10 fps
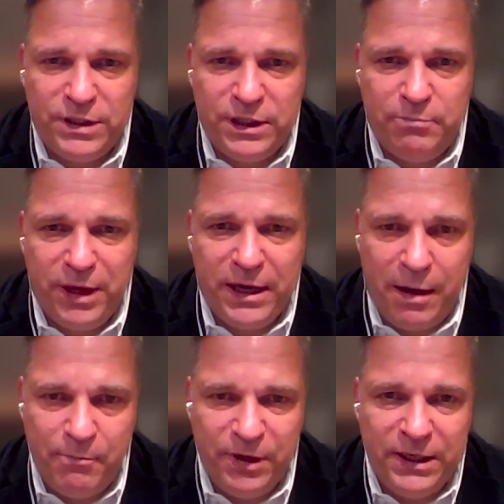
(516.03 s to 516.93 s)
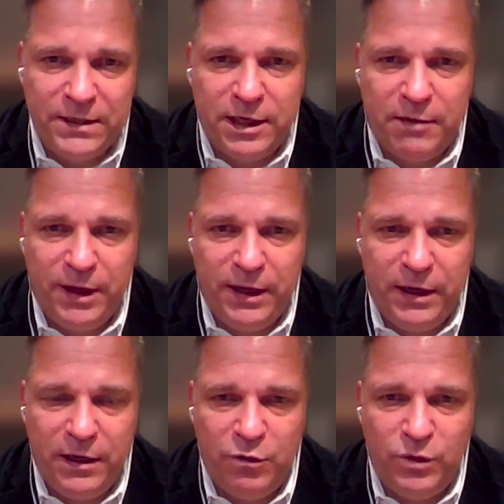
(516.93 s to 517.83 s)
We see big companies coming
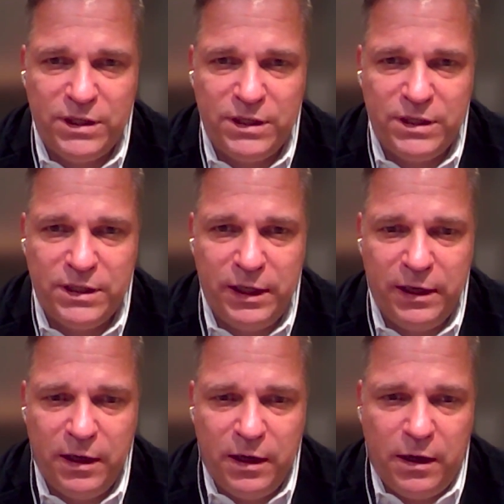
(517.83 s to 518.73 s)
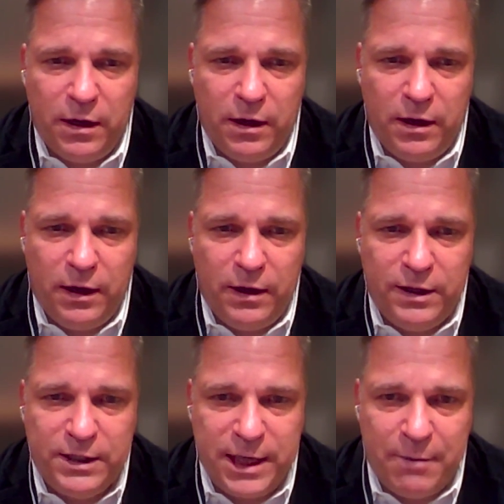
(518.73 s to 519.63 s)
in. We see
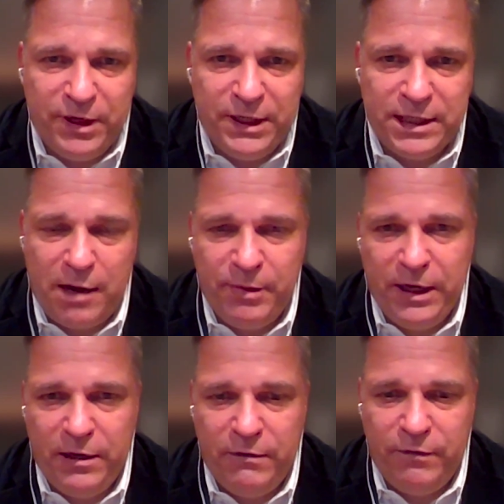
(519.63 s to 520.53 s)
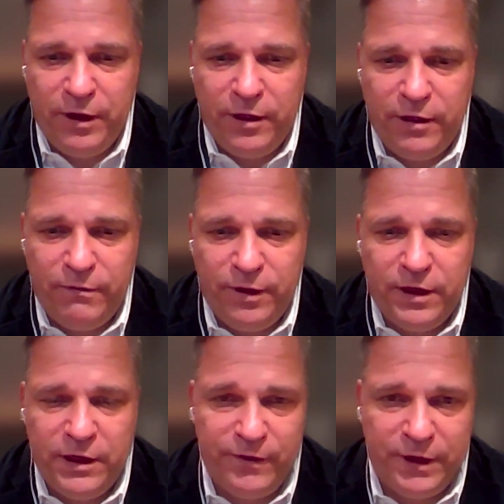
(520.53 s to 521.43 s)
these companies coming in with a
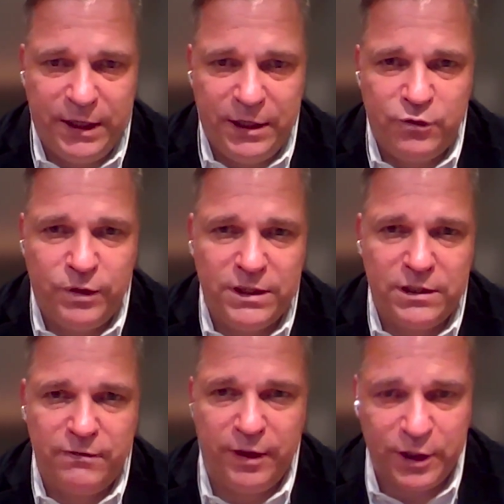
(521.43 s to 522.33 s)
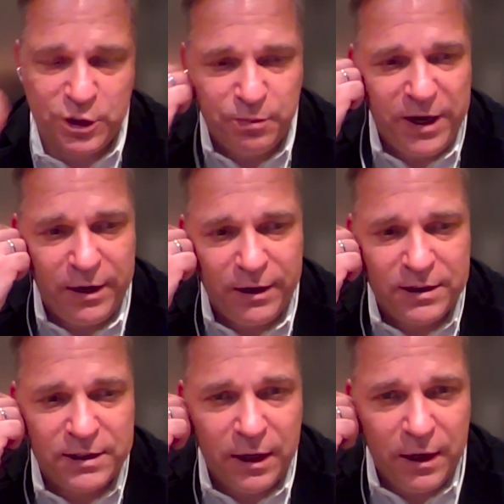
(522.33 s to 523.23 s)
different interest, with
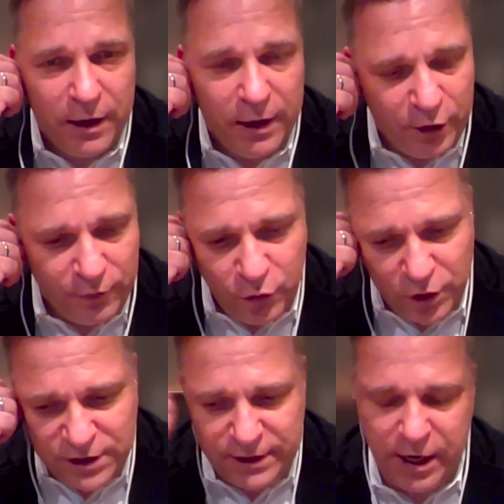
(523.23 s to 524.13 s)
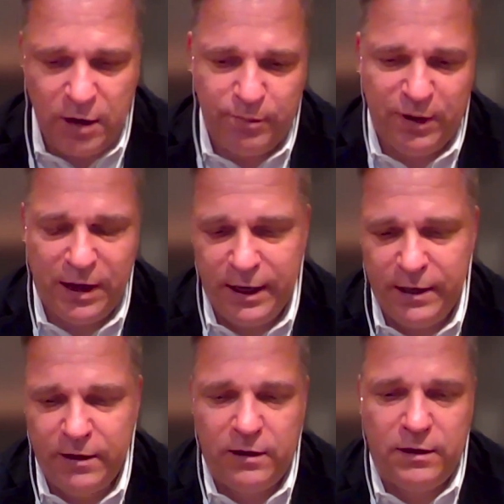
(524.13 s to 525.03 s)
experience. And of course, they are
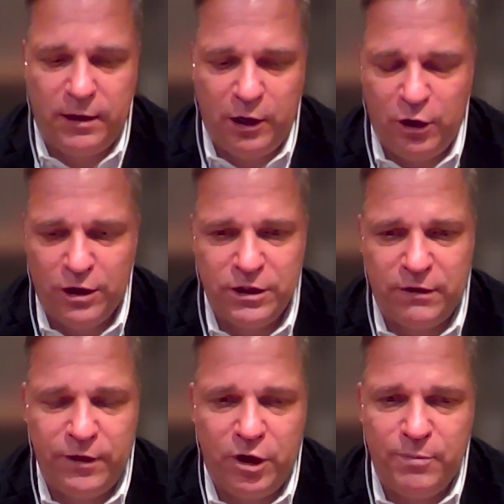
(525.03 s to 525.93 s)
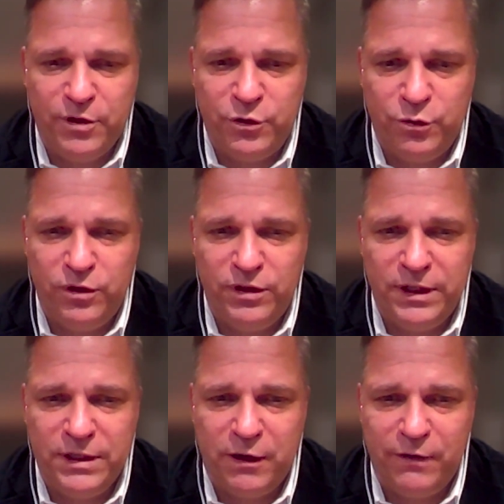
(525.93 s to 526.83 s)
applying a lot of the
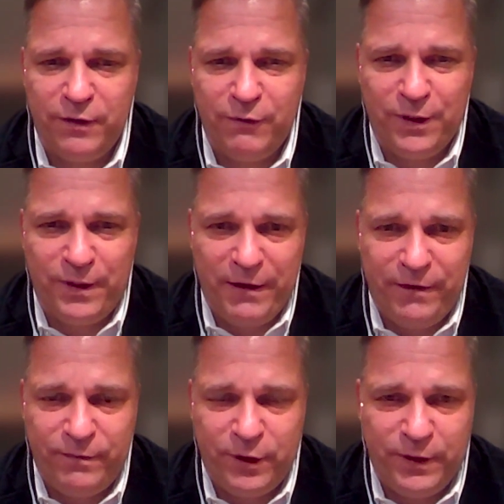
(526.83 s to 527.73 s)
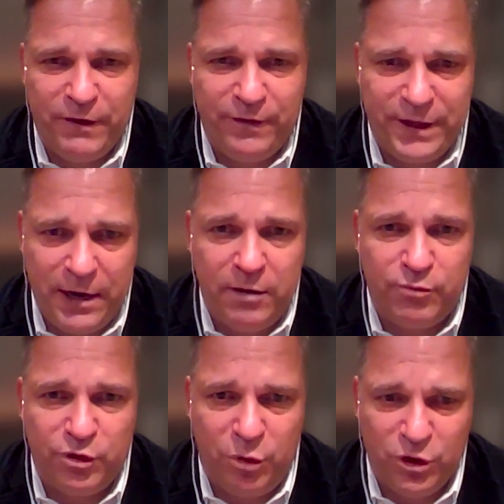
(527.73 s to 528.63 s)
opportunities of what they've
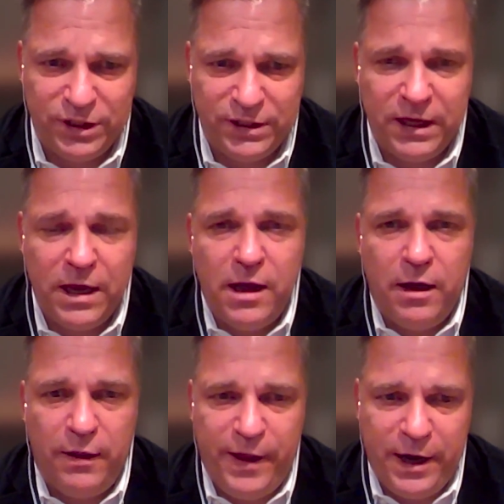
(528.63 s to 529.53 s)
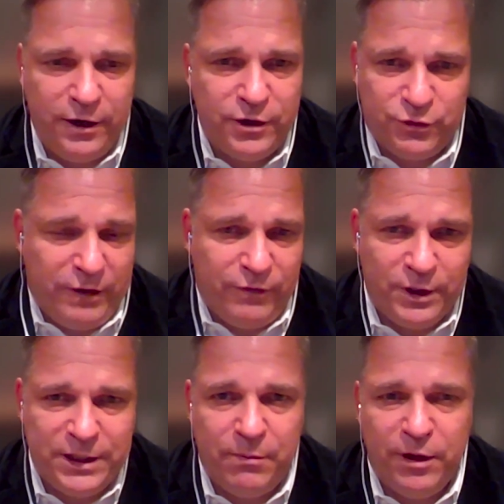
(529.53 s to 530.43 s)
done and promoted their industry,
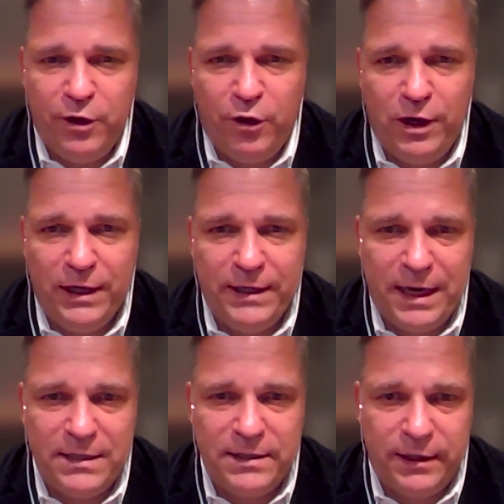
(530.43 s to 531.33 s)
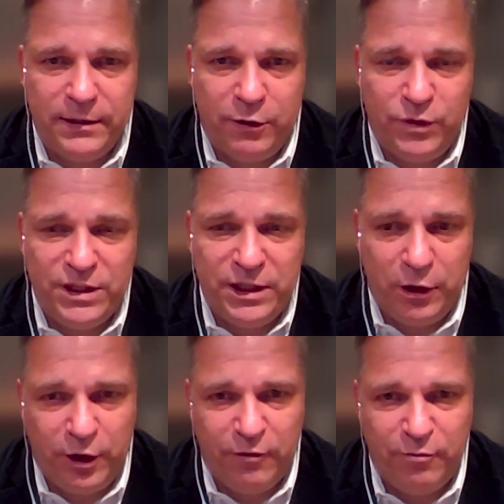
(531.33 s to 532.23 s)
for example, in the oil and gas sector. And we
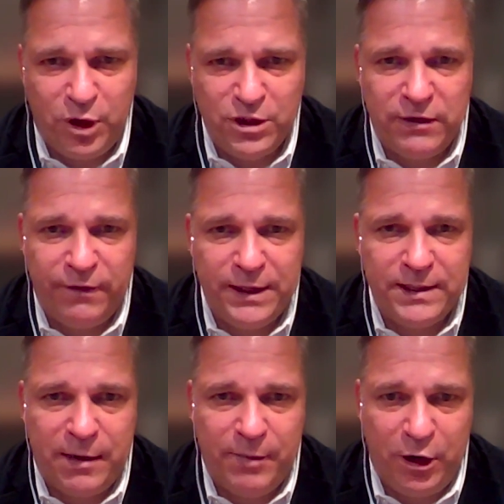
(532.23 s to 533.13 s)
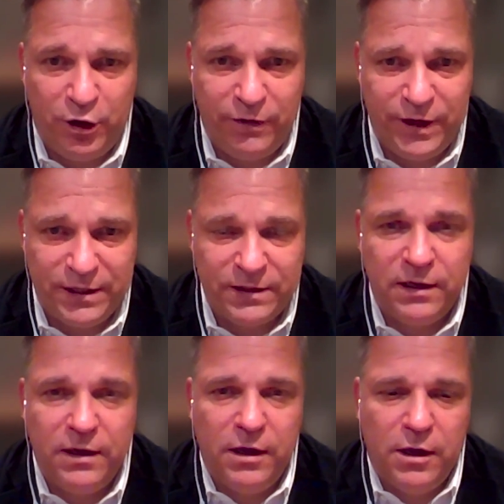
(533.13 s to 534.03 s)
see a lot of positive things coming out of this.